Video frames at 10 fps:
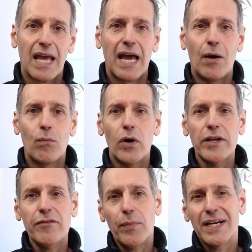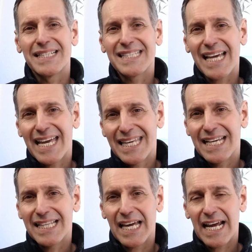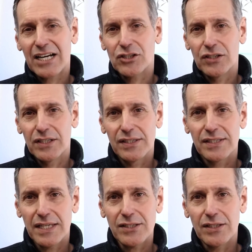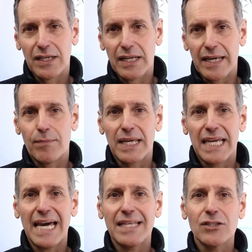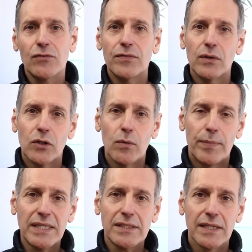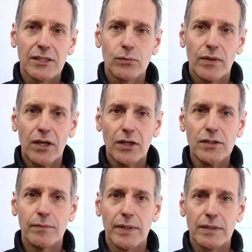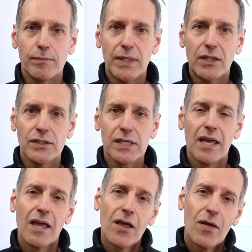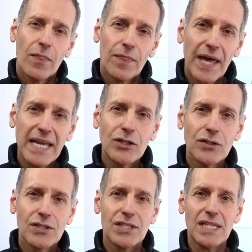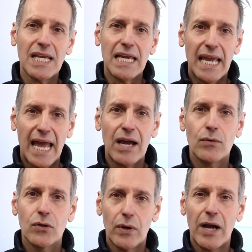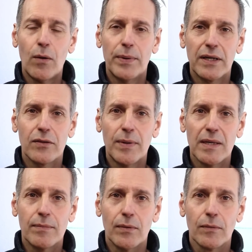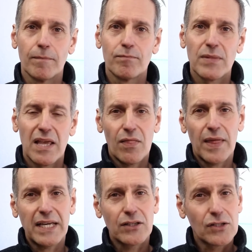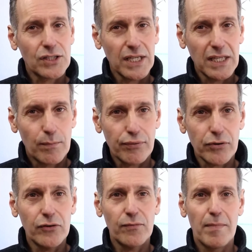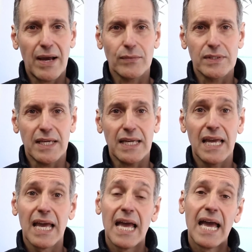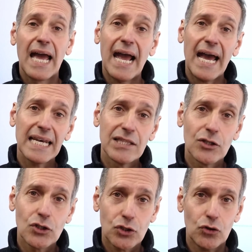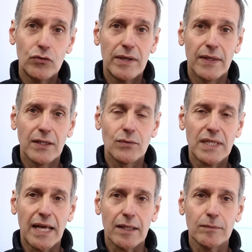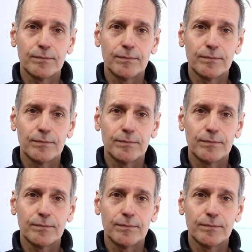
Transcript: And what if by taking that action consistently, it began to fill your business with customers because they could see how you're helping other people. They can see the proof mounting, and in the story that you tell,